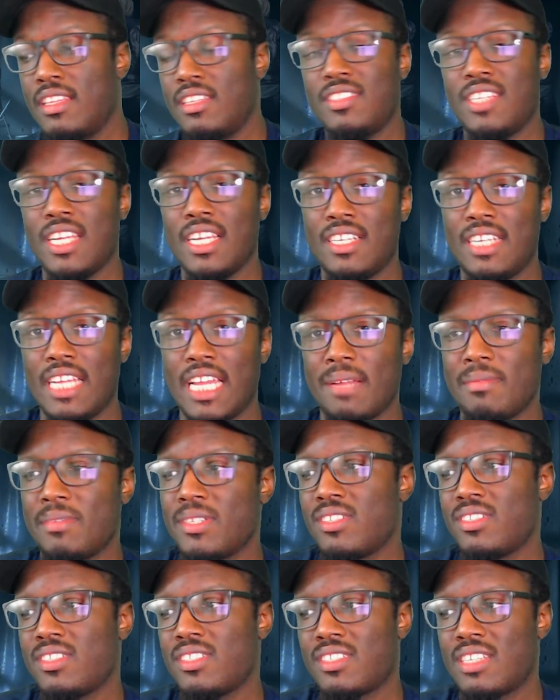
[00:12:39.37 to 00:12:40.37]
you take damage and
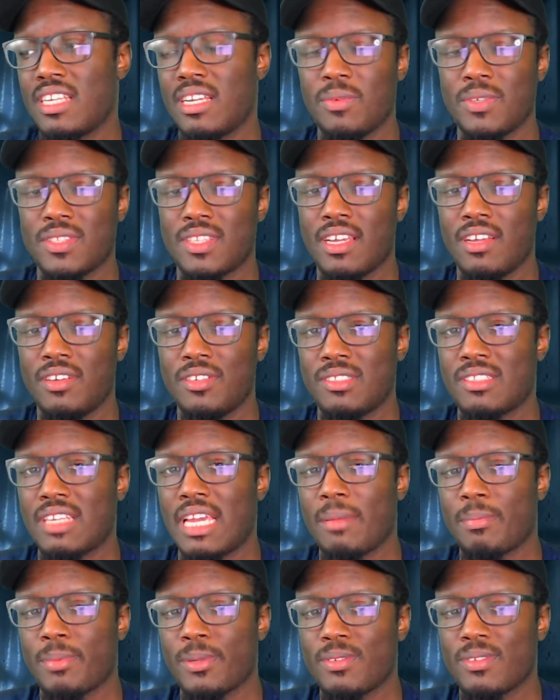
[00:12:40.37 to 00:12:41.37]
you're just like, what the hell just
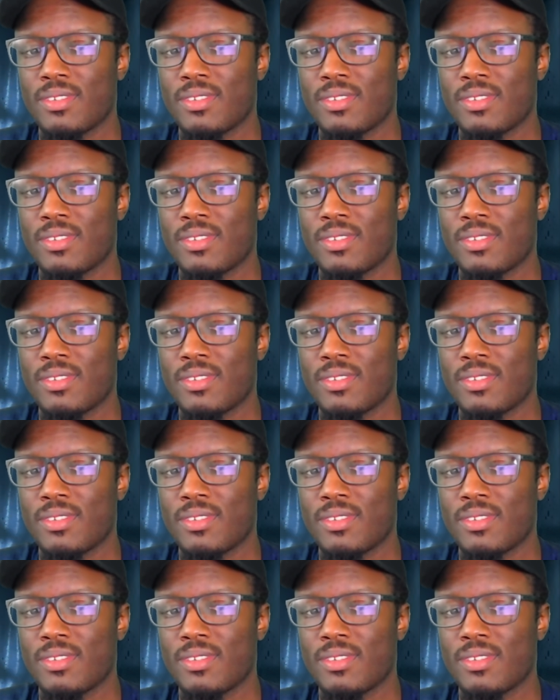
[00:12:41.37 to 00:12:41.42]
happened?